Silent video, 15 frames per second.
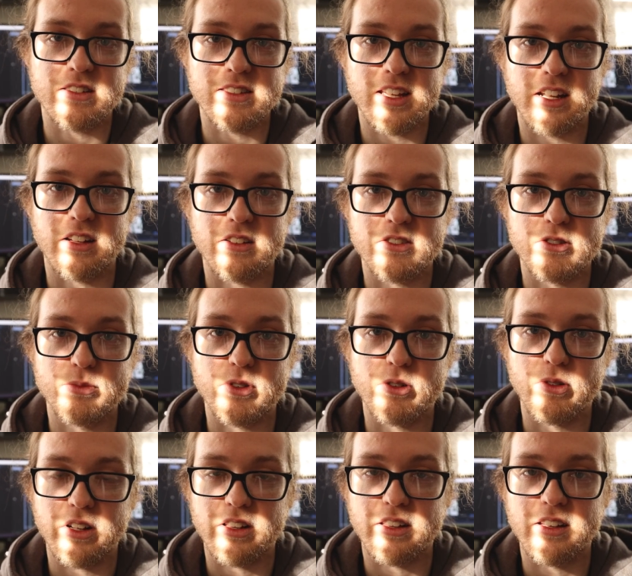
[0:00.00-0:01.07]
the settings super
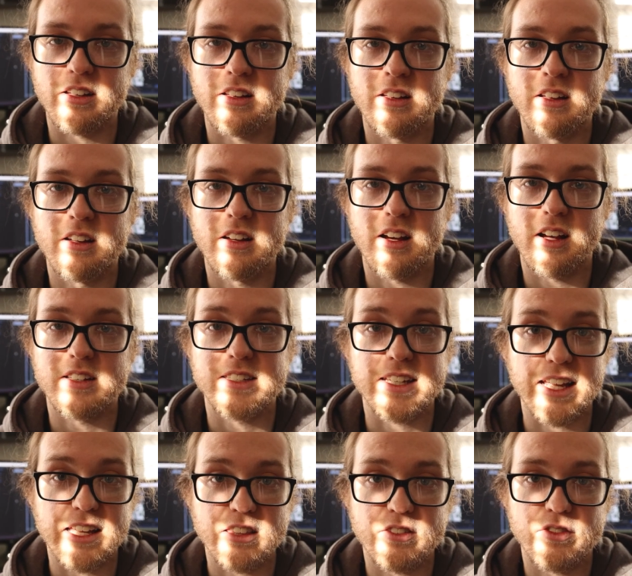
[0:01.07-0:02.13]
quickly to
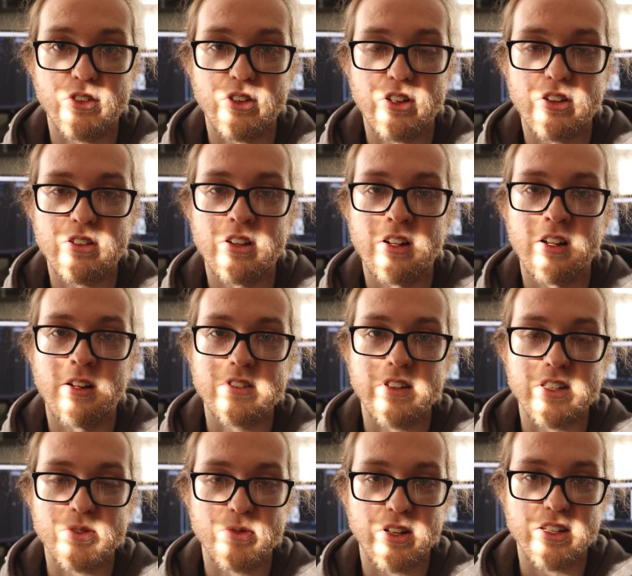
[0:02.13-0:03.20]
get the photo. So
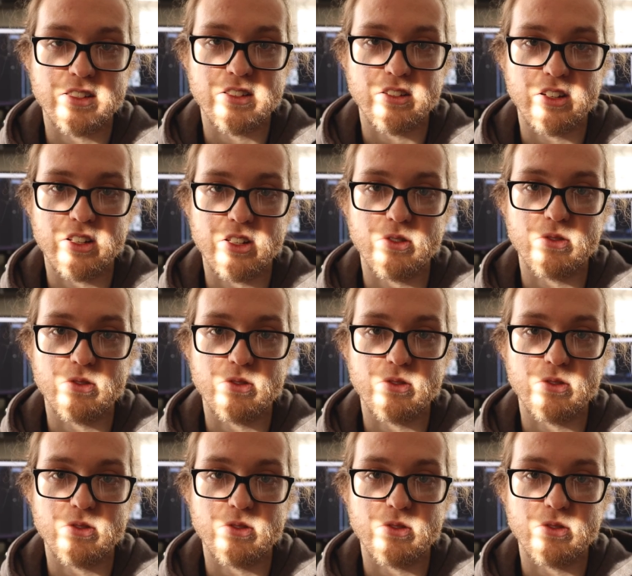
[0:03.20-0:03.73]
that's when I started